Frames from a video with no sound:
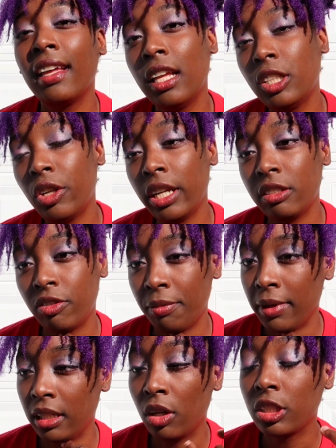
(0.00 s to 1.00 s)
He
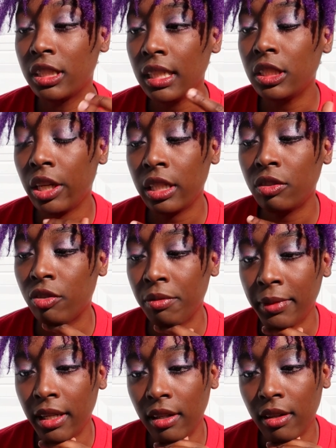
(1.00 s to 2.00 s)
transferred me, or she
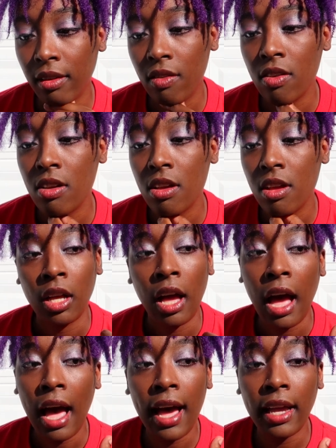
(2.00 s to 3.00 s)
transferred me.
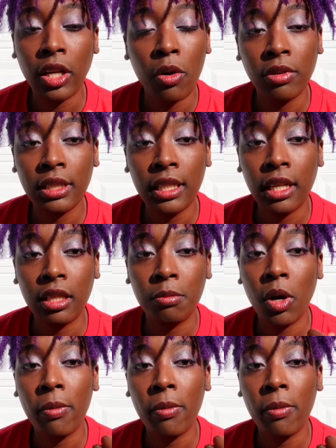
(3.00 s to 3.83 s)
Hi, no one's in at the